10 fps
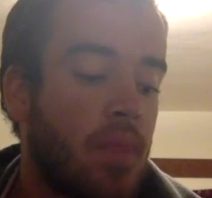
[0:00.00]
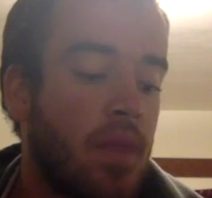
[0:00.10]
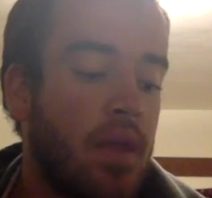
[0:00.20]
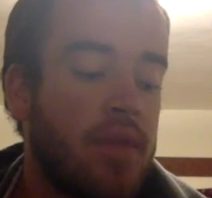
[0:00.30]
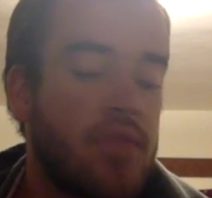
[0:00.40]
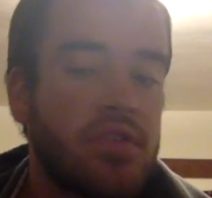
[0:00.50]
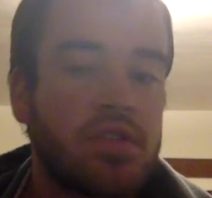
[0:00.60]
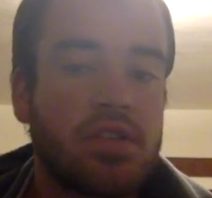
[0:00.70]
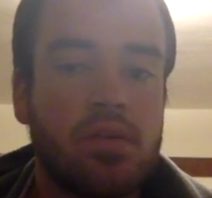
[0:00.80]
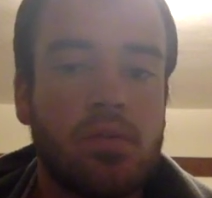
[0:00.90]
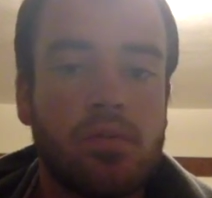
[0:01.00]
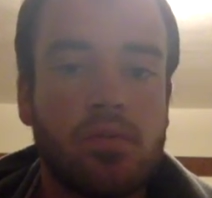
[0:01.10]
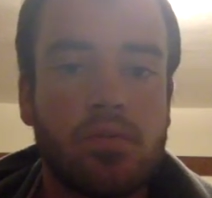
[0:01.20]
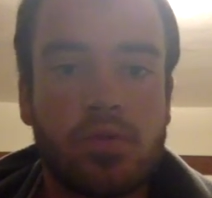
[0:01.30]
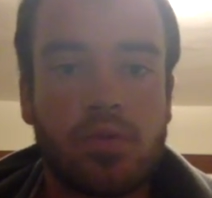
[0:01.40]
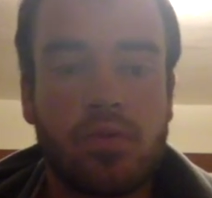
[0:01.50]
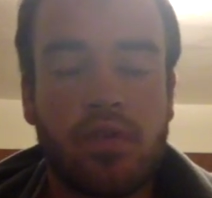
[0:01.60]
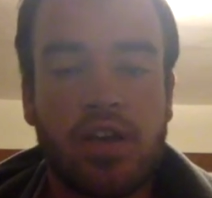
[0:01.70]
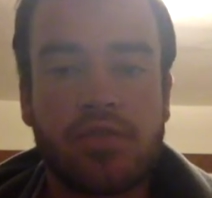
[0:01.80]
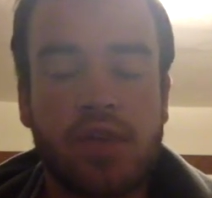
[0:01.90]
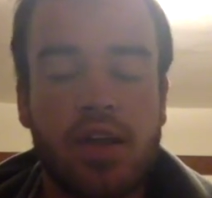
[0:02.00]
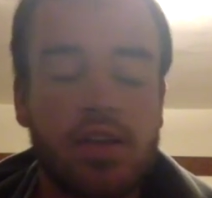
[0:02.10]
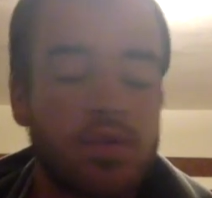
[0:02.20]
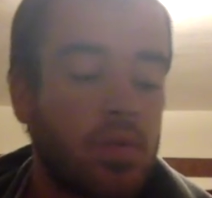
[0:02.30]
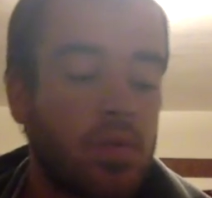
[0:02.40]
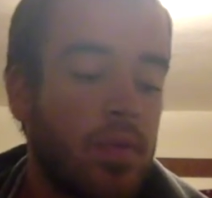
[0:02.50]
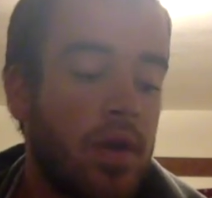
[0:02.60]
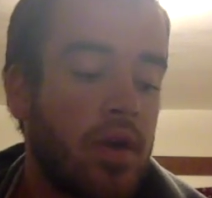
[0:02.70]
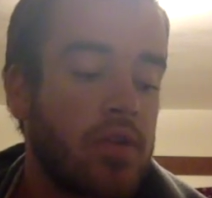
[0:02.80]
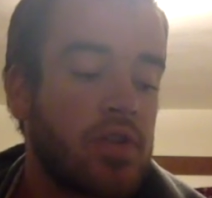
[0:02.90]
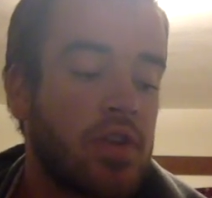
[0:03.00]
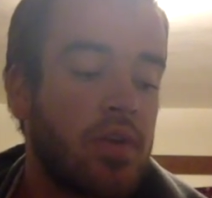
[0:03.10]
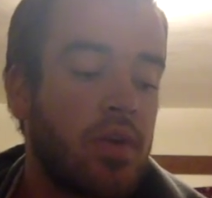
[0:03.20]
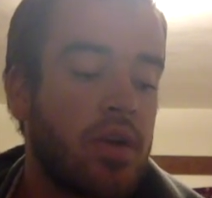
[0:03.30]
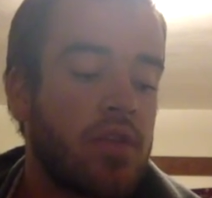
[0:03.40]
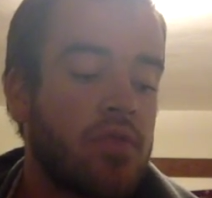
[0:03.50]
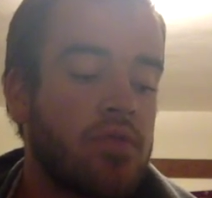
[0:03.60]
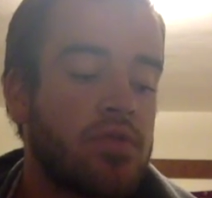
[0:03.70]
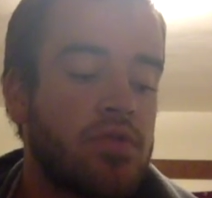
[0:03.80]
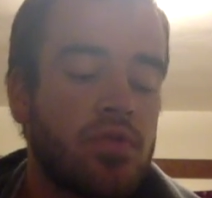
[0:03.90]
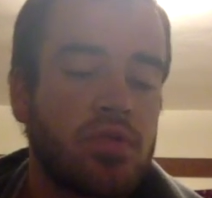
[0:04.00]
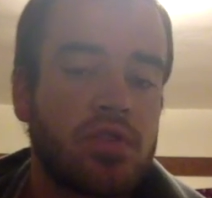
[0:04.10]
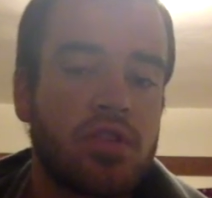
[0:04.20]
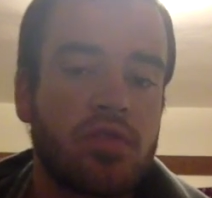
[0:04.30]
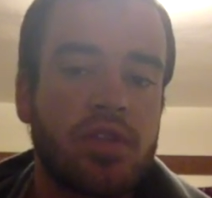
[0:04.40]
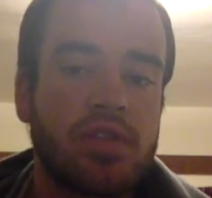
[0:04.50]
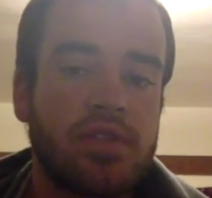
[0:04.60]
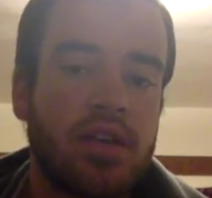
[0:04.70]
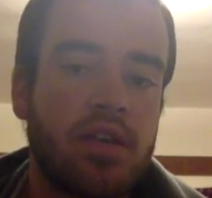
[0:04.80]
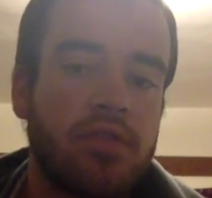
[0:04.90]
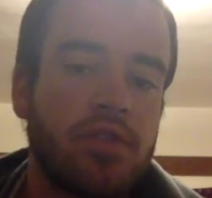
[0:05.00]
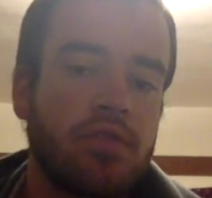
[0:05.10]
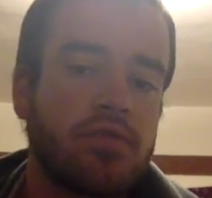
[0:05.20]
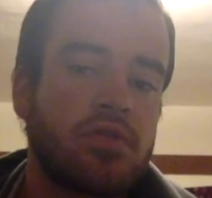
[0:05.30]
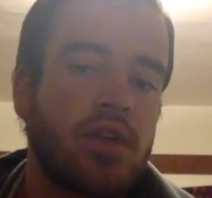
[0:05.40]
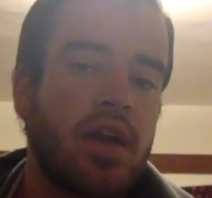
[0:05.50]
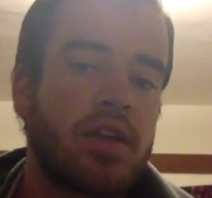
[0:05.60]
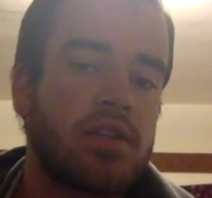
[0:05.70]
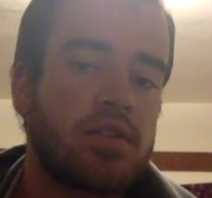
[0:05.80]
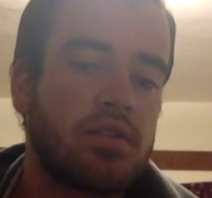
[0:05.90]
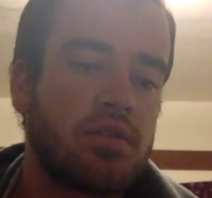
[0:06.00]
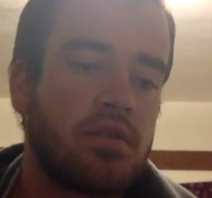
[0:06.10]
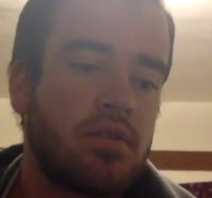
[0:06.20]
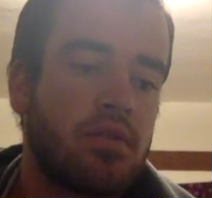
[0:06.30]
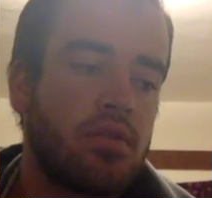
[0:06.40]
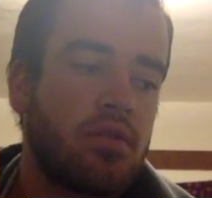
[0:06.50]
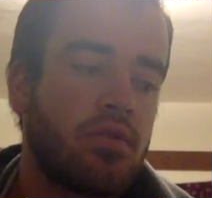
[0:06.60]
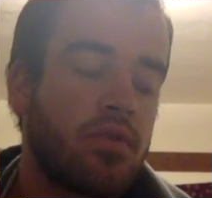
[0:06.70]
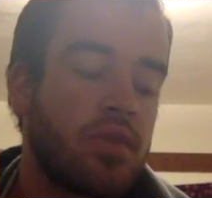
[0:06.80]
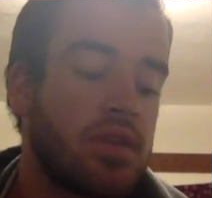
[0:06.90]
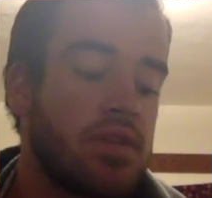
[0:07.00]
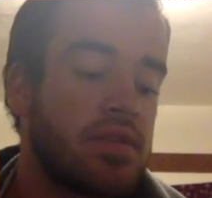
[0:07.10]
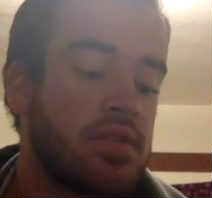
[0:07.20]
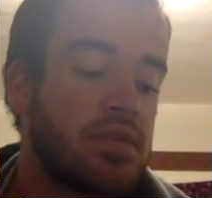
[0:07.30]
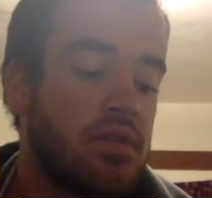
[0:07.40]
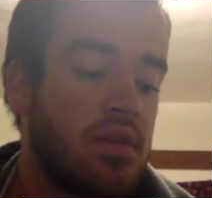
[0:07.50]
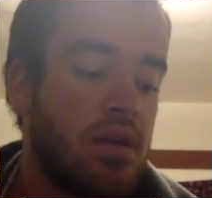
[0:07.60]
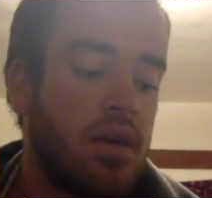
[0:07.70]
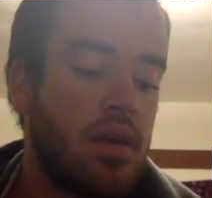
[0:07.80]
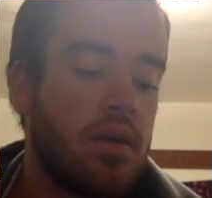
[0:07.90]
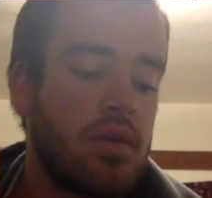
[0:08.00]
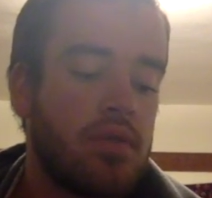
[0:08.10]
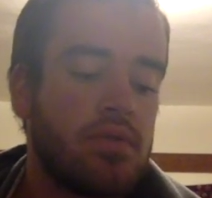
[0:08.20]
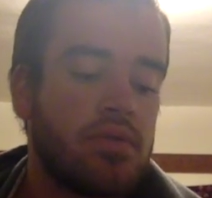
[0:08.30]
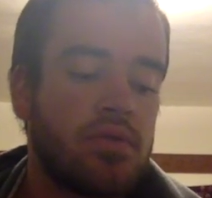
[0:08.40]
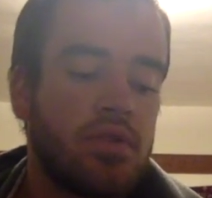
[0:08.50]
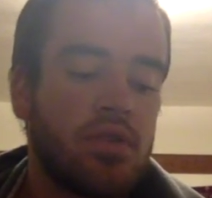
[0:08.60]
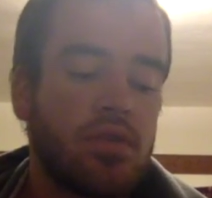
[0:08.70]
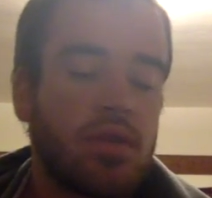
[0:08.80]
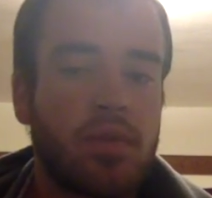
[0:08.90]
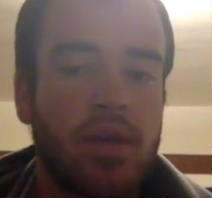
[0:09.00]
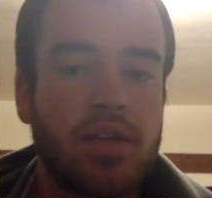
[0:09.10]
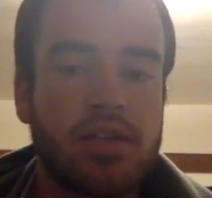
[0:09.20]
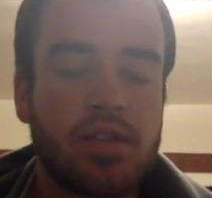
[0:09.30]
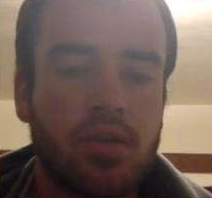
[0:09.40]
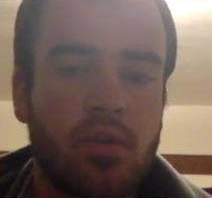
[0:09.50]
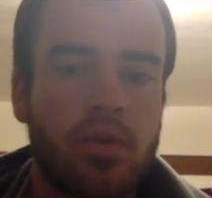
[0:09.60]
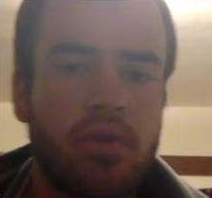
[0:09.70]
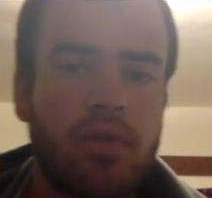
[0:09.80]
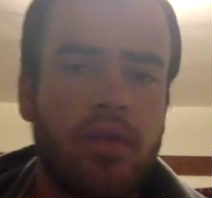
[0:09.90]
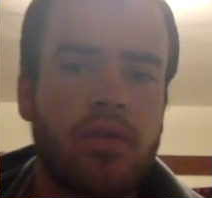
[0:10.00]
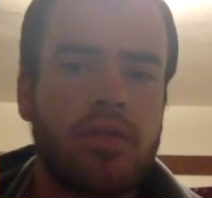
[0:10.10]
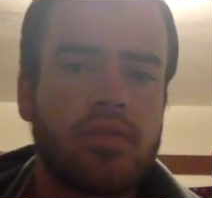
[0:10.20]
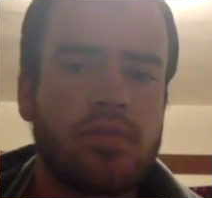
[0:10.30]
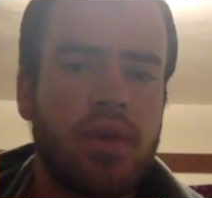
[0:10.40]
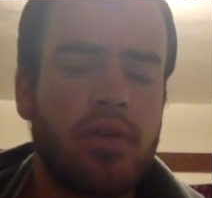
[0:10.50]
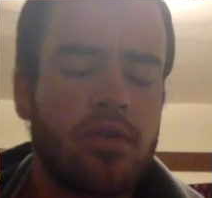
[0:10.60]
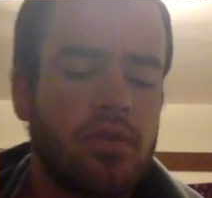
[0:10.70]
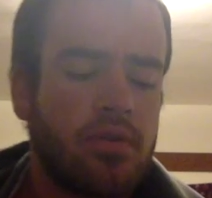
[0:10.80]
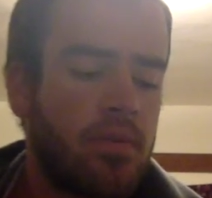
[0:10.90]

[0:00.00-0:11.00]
And just some advice for any sort of repairs: you're going to want to use tools that are reed safe, so you don't scratch the reeds. So like plastic or wood rather than metal.